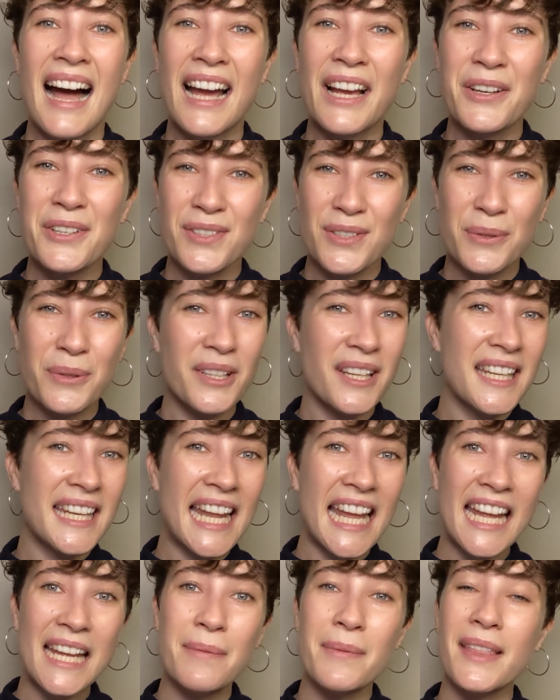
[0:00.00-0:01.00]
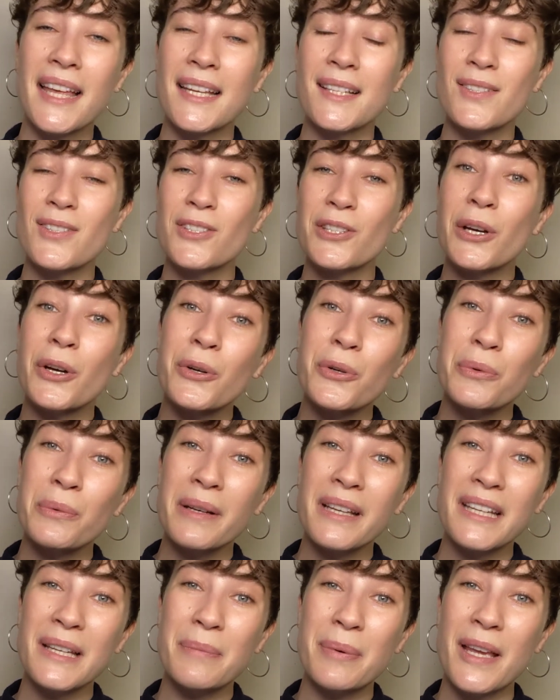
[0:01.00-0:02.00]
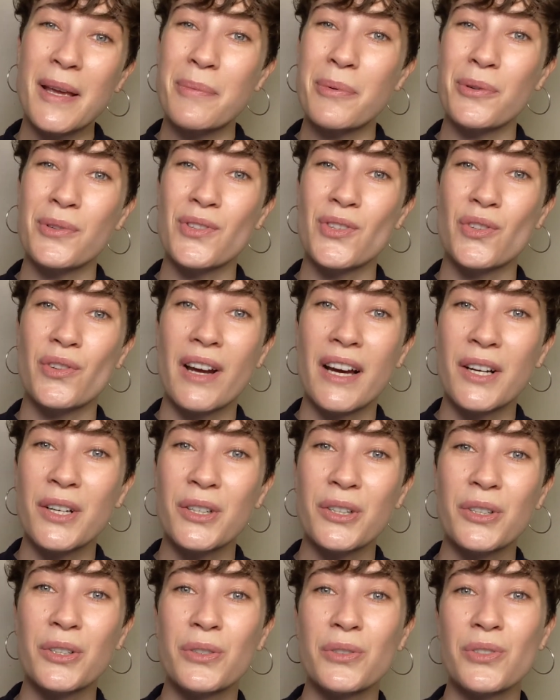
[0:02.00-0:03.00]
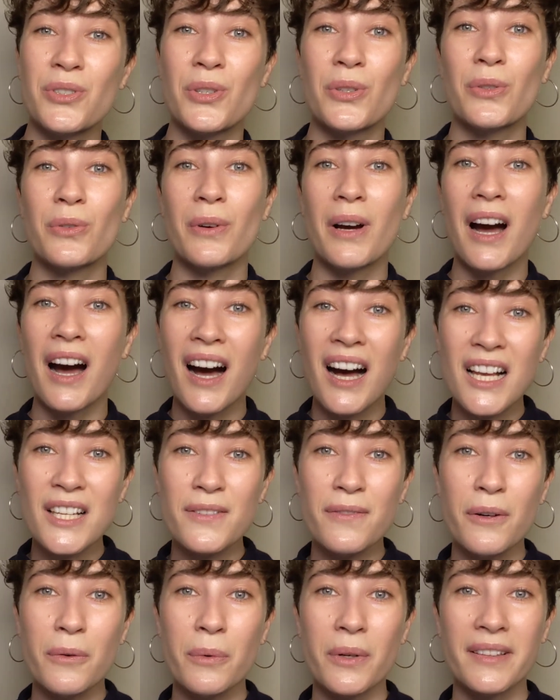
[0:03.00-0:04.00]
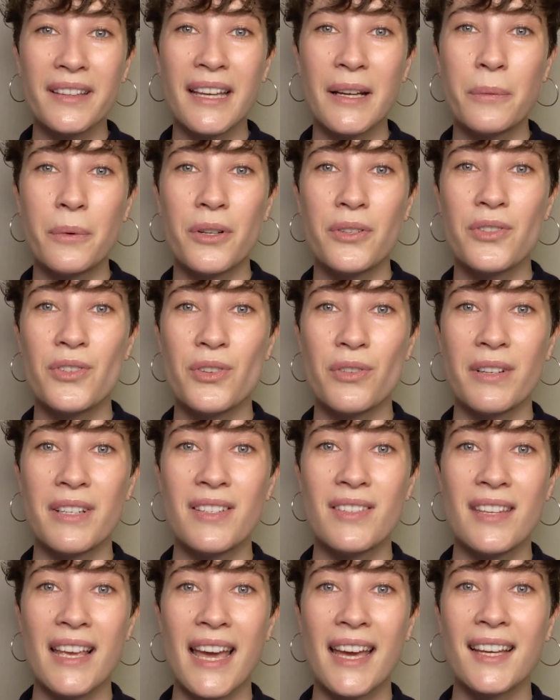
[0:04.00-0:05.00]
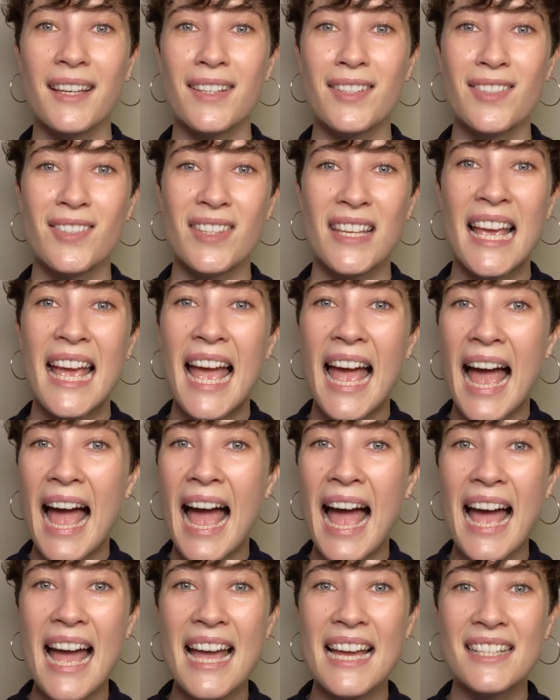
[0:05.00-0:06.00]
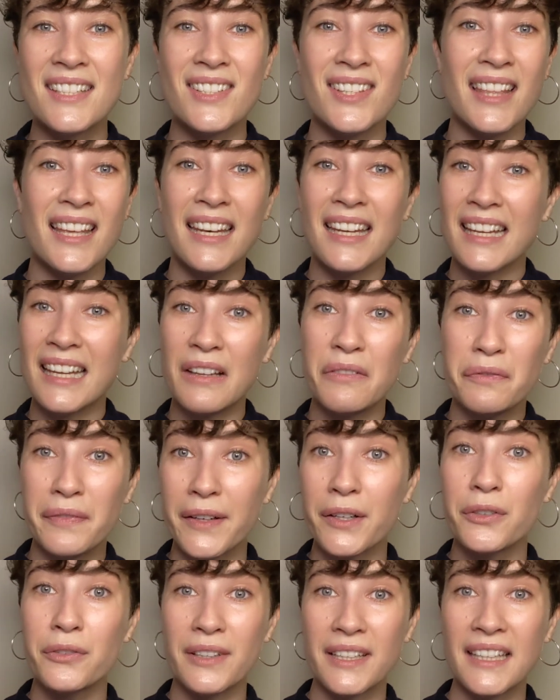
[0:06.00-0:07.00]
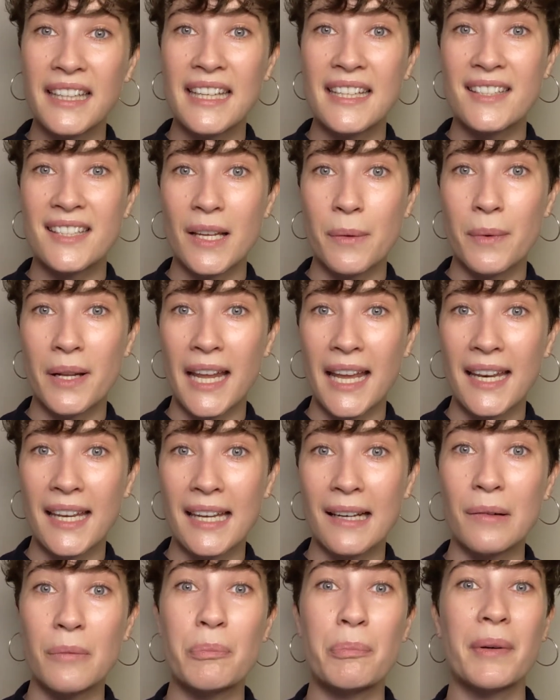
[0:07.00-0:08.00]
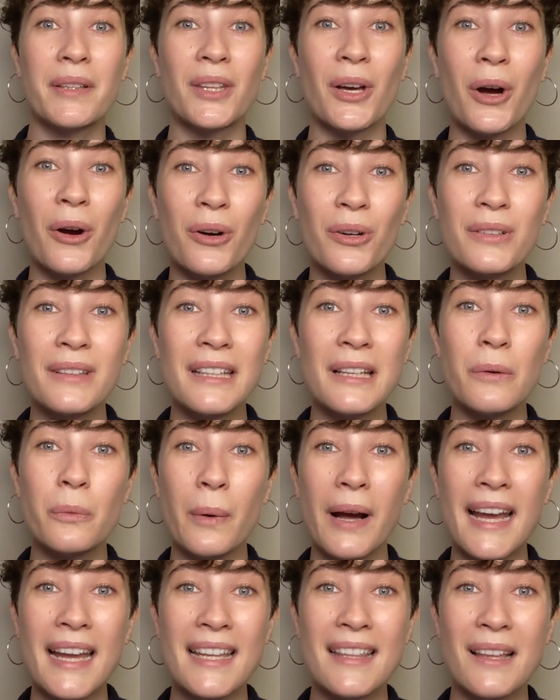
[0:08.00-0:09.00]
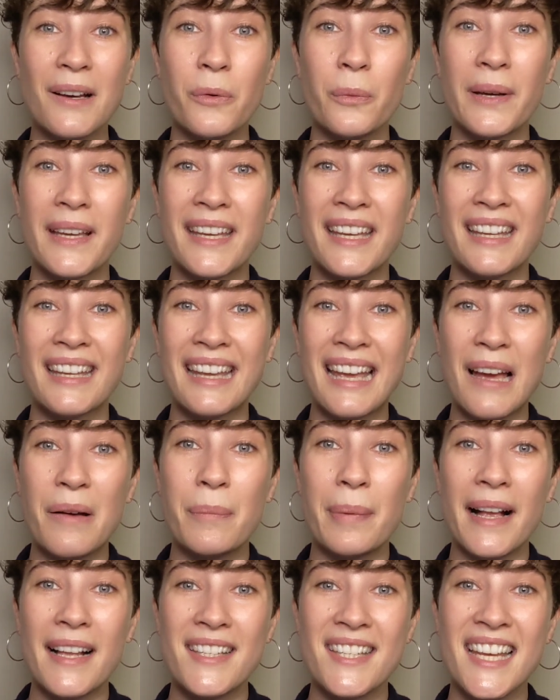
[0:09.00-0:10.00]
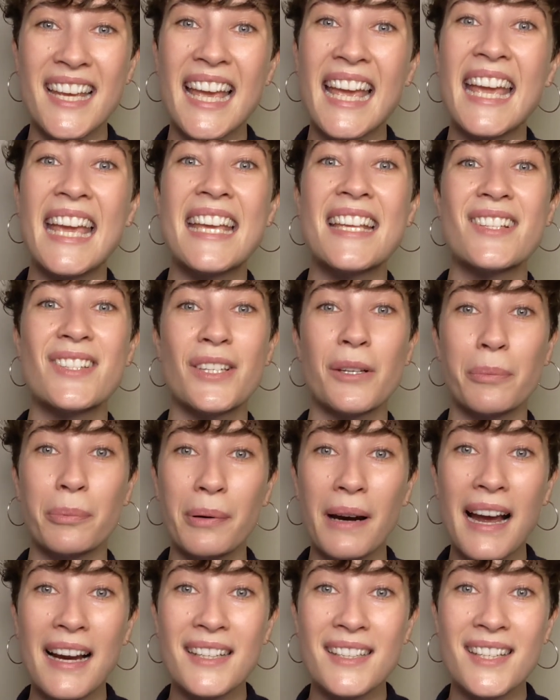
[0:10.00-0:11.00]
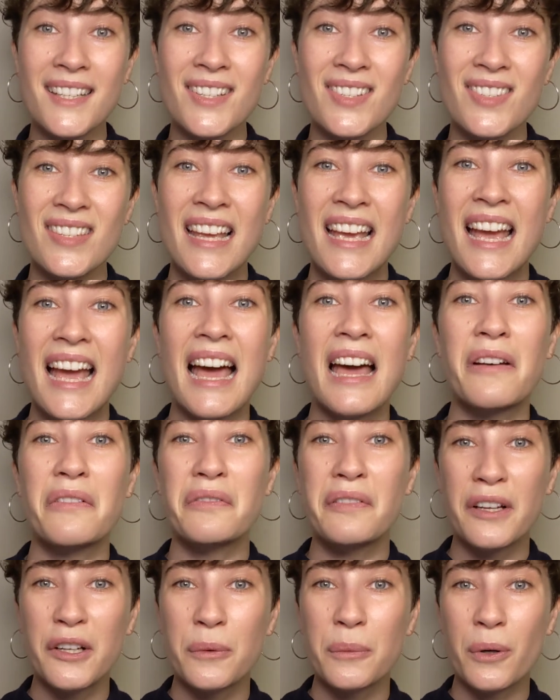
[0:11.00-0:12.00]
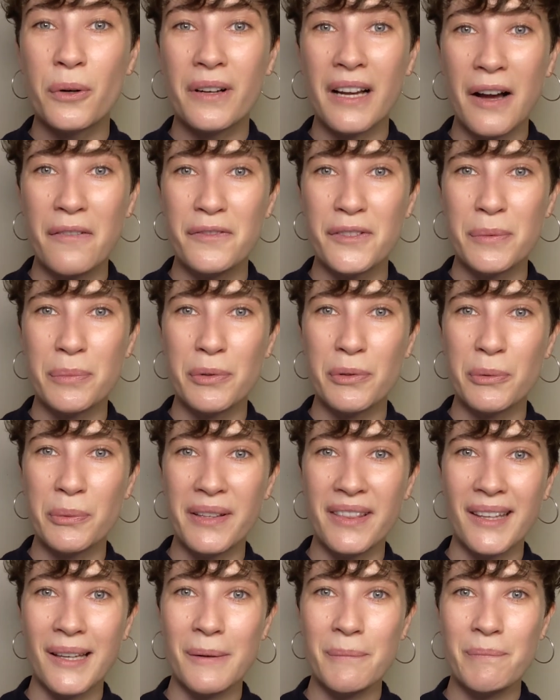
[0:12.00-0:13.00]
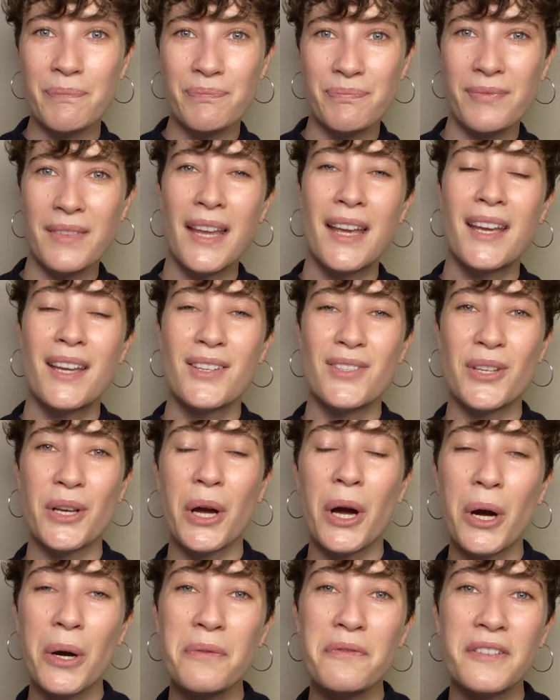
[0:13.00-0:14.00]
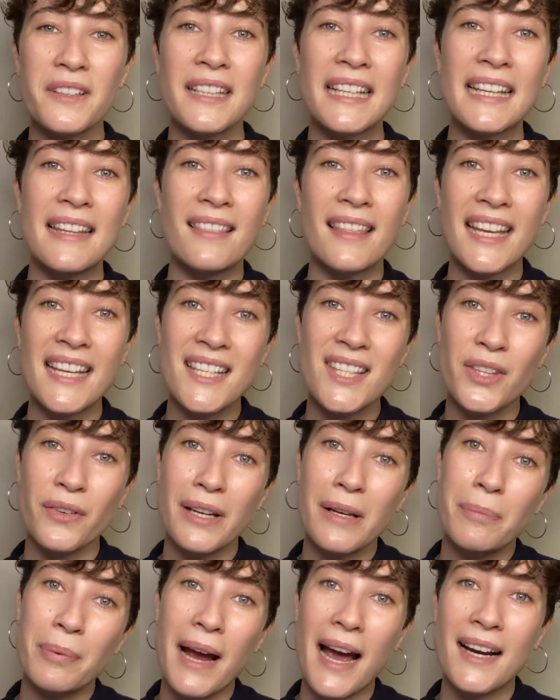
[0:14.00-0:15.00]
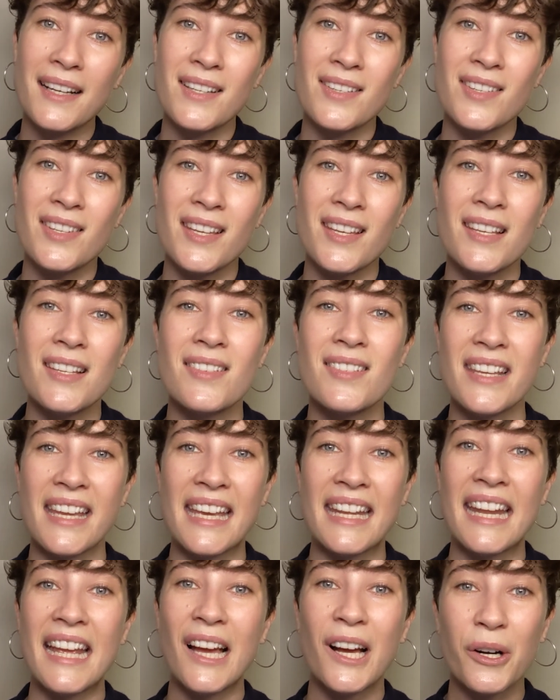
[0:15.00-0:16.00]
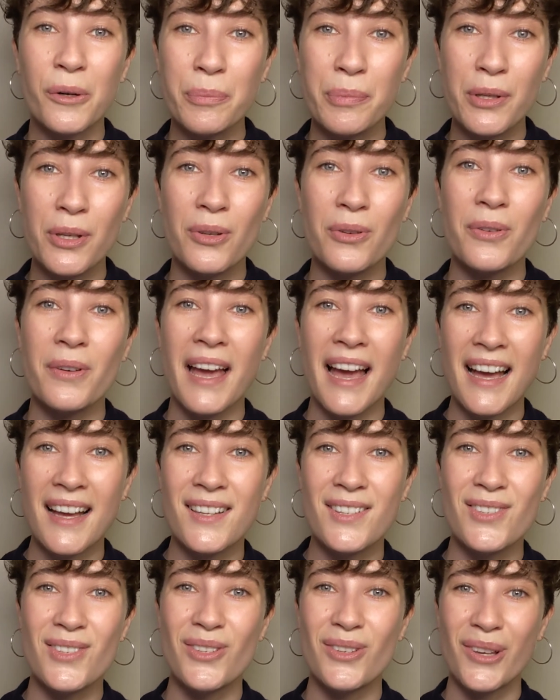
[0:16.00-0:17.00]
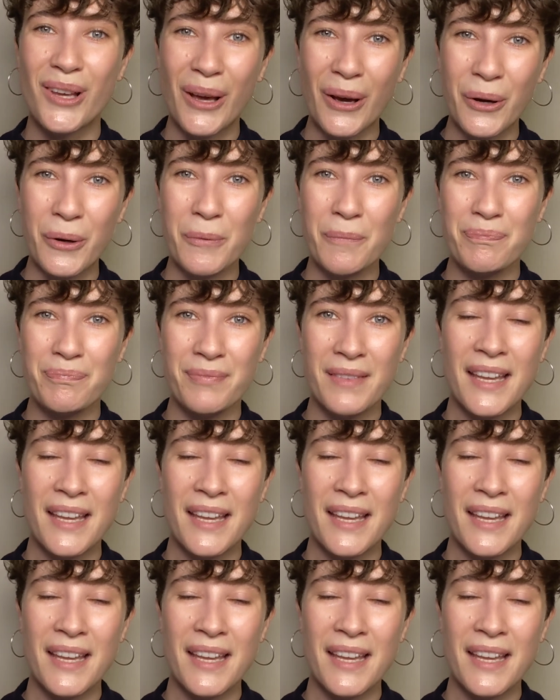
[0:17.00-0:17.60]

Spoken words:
I also want to name that so many people struggle to ask for what they want during sex and that it can feel really intimidating. But the only way that we can get better is to practice and feel more comfortable with it. So hopefully these three practices can help you as you go.